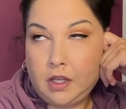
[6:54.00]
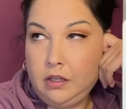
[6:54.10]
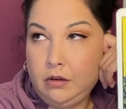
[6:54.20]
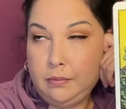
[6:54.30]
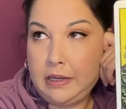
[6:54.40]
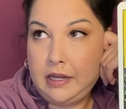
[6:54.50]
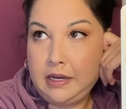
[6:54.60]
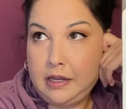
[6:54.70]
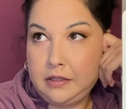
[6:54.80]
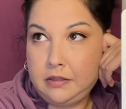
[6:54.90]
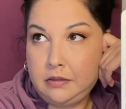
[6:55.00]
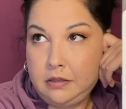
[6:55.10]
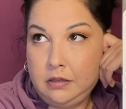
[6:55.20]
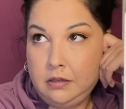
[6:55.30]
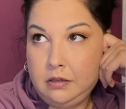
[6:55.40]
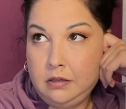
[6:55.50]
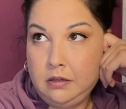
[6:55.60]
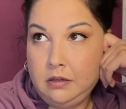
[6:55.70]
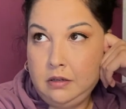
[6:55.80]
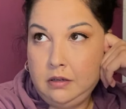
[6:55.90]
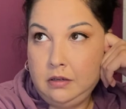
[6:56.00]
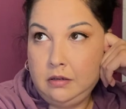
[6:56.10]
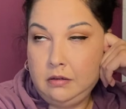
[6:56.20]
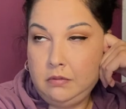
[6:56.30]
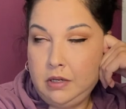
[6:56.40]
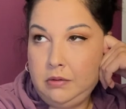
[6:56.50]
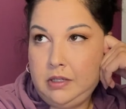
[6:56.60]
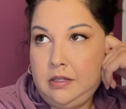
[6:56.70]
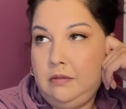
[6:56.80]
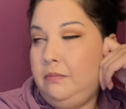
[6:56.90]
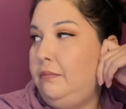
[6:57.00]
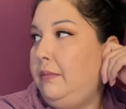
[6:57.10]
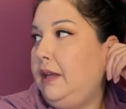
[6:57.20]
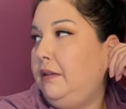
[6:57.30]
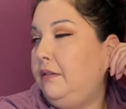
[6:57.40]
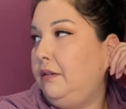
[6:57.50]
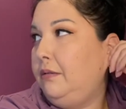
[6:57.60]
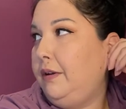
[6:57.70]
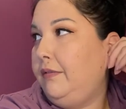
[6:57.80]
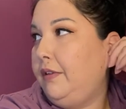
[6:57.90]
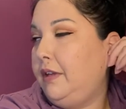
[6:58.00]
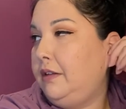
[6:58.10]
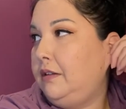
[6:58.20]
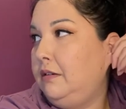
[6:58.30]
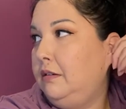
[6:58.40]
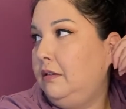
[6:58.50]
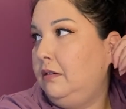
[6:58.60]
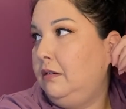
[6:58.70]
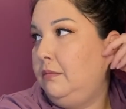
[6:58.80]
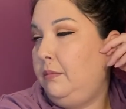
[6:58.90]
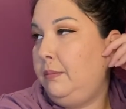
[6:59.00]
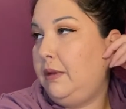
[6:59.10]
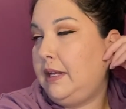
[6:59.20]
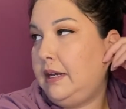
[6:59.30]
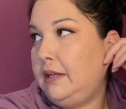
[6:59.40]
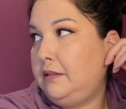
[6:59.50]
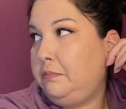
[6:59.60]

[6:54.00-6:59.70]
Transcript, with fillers: You're a badass. Wait, what's the male equivalent? Badass